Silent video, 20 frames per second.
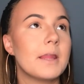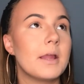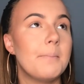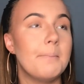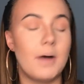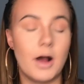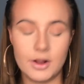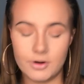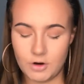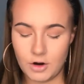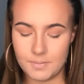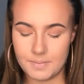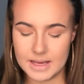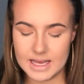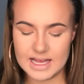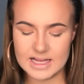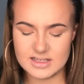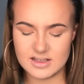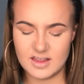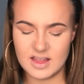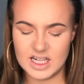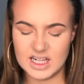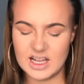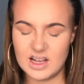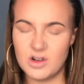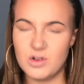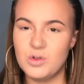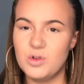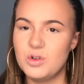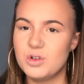microbeads, I think they're
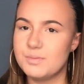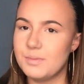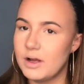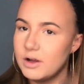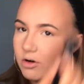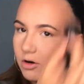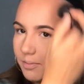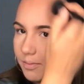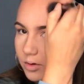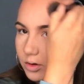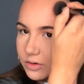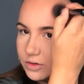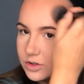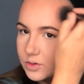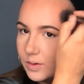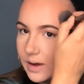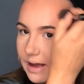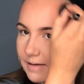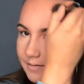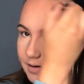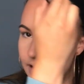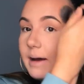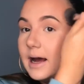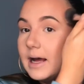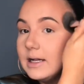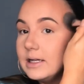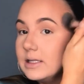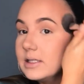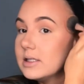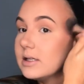called, microbonds or whatever,
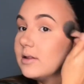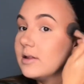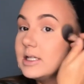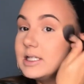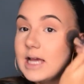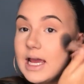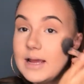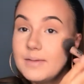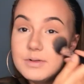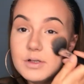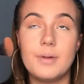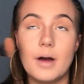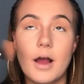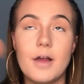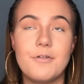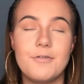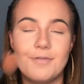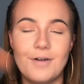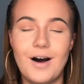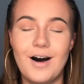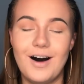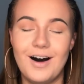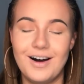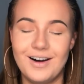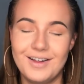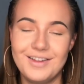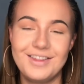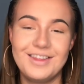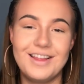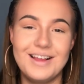and the tapes, by
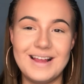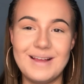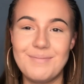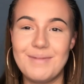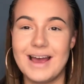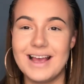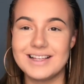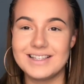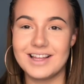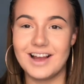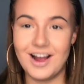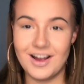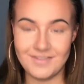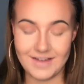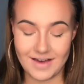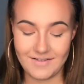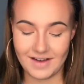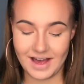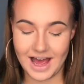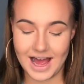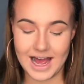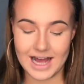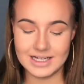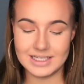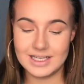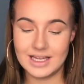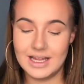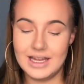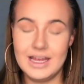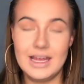far the best that I've ever had.
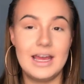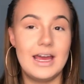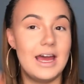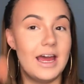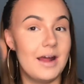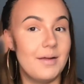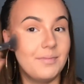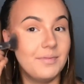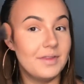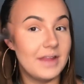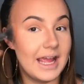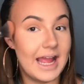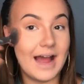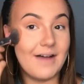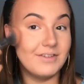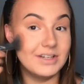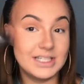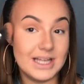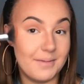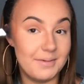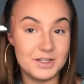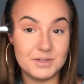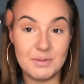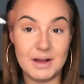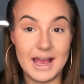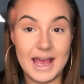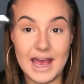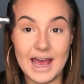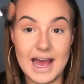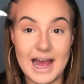They haven't damaged my
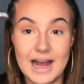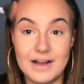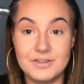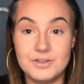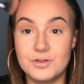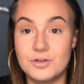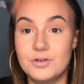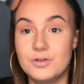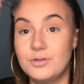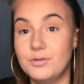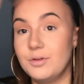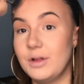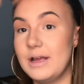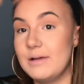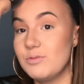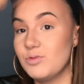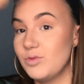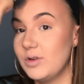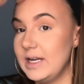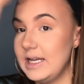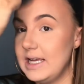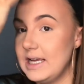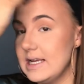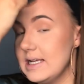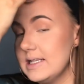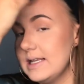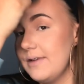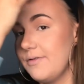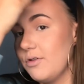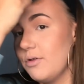hair at all. It's really
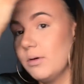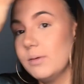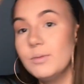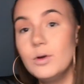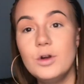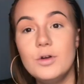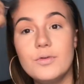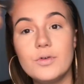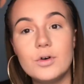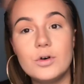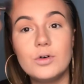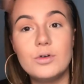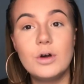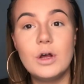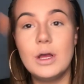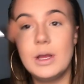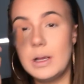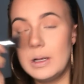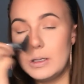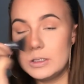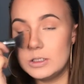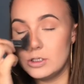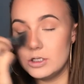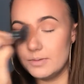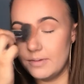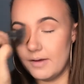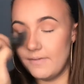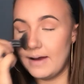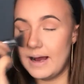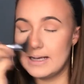easy for removal. Use a
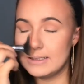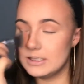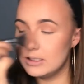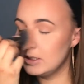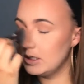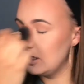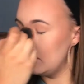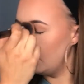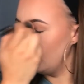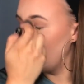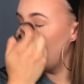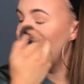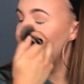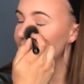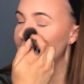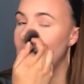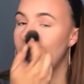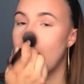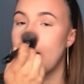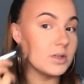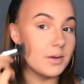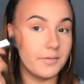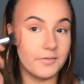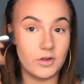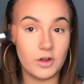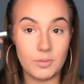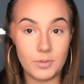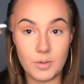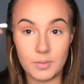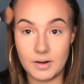bit of acetone, whatever. Some of
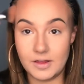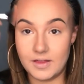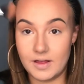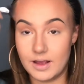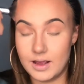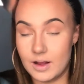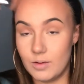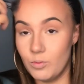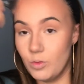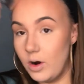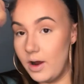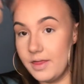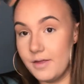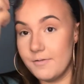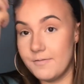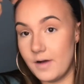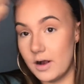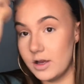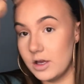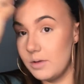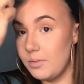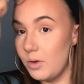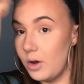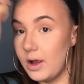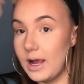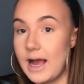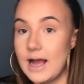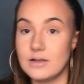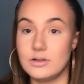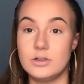you are probably thinking, why the fuck are you
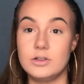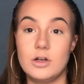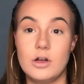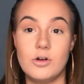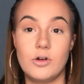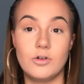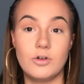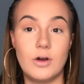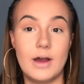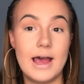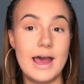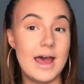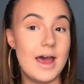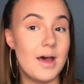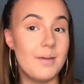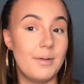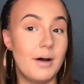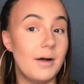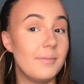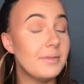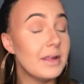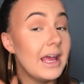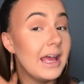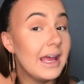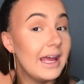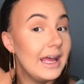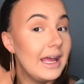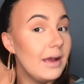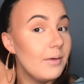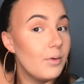putting acetone on your hair? But
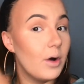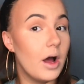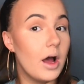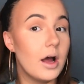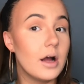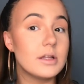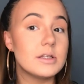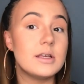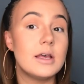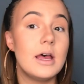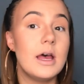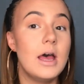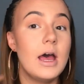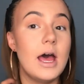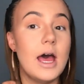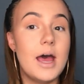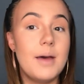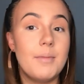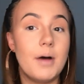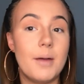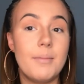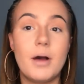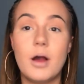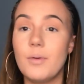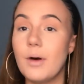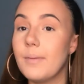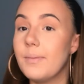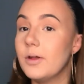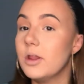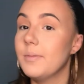it worked. I might
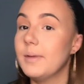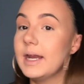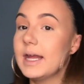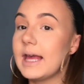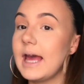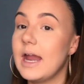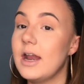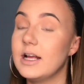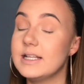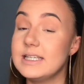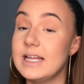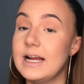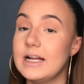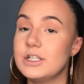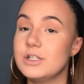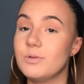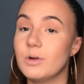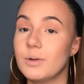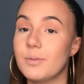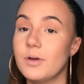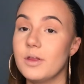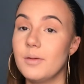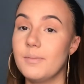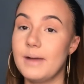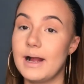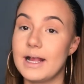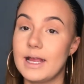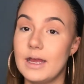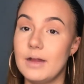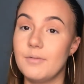well put them in again. I did actually want to put them
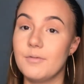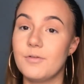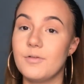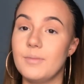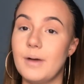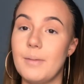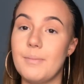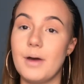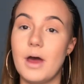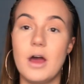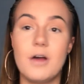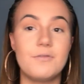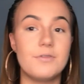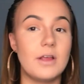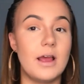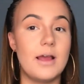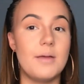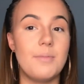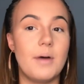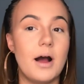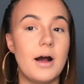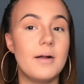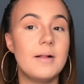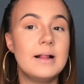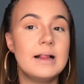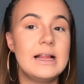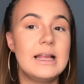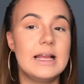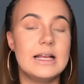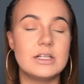back in for my birthday, but
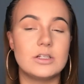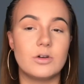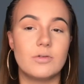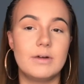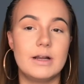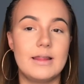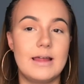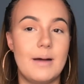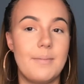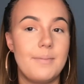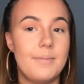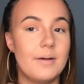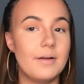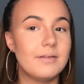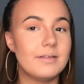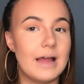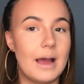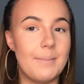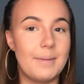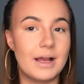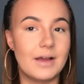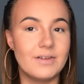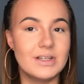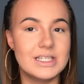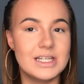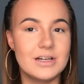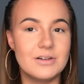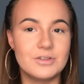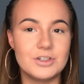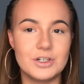it's not really that big of a
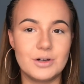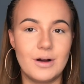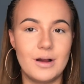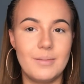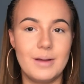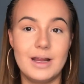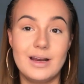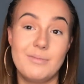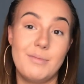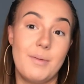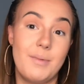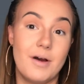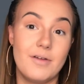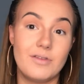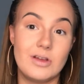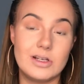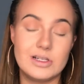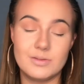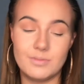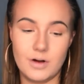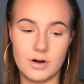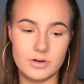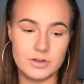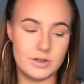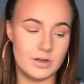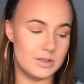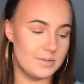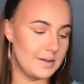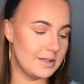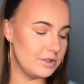deal, do you know what I mean? And my birthday's tomorrow, so
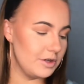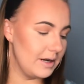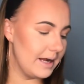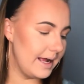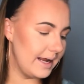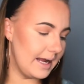it's a bit too late